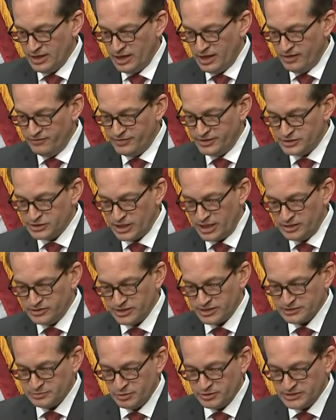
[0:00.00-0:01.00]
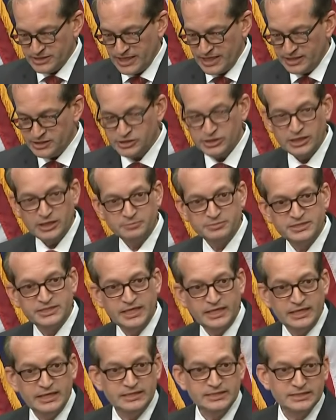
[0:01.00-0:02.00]
of the Child Exploitation and
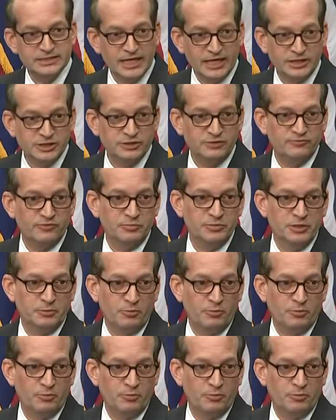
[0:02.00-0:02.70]
Obscenity Section from the